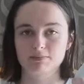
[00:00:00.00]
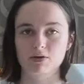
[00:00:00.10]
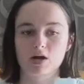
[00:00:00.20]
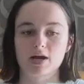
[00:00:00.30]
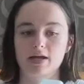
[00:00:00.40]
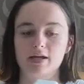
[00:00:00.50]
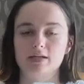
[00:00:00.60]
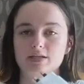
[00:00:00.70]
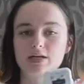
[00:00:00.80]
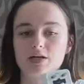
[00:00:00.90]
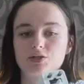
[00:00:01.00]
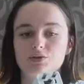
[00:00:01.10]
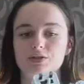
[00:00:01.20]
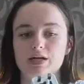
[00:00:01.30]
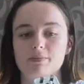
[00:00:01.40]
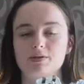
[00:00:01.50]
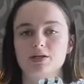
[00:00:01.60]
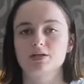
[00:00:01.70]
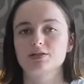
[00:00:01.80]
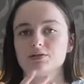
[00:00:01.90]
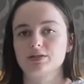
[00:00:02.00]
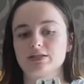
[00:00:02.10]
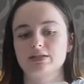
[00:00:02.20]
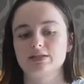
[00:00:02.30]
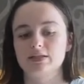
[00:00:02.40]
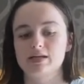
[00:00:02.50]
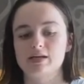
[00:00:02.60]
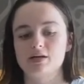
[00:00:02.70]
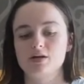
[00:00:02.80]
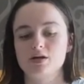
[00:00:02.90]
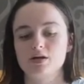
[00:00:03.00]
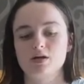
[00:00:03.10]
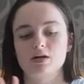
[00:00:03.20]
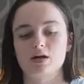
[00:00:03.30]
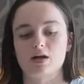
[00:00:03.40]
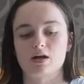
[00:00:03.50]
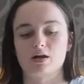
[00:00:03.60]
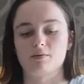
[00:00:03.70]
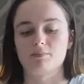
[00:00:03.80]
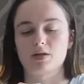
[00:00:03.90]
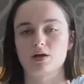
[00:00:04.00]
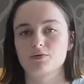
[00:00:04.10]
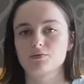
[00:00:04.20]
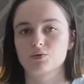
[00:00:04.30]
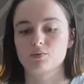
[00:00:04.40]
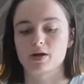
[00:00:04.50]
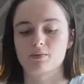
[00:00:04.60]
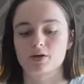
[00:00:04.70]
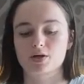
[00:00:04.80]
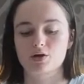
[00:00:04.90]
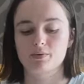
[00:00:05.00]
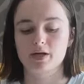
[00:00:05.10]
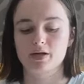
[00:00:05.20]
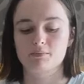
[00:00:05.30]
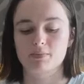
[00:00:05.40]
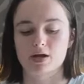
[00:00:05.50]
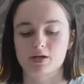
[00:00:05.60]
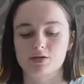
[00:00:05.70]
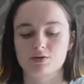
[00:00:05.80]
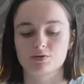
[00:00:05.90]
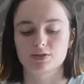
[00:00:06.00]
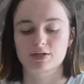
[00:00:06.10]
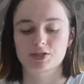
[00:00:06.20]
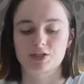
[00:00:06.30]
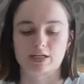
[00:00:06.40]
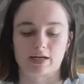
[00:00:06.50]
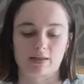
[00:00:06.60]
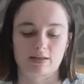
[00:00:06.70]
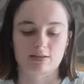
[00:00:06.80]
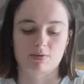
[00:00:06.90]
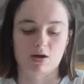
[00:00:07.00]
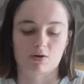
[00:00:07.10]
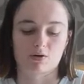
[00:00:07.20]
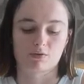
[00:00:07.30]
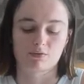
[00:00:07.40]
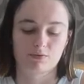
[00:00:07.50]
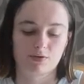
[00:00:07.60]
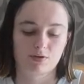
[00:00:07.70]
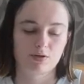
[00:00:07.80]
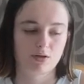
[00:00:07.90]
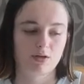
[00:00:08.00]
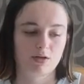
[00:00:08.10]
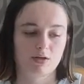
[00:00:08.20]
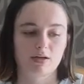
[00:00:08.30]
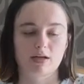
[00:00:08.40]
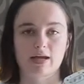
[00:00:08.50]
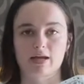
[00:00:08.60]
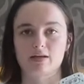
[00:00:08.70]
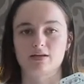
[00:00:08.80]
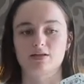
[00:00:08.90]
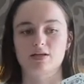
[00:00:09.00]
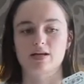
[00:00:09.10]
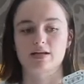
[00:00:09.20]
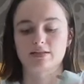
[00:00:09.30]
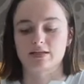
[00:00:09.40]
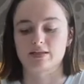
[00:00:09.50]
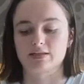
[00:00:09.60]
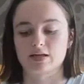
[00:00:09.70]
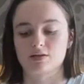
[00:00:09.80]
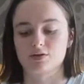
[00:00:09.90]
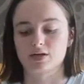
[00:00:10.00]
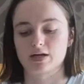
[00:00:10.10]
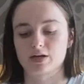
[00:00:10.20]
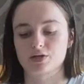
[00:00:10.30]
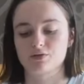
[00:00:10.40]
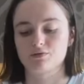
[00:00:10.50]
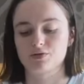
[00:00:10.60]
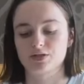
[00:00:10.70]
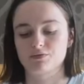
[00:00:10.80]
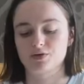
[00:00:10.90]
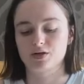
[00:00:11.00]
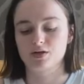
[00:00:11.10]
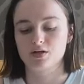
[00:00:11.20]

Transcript: my international adapter. So this is the plug for where we're going, but you can also actually take this part off. And it has like this other connection for different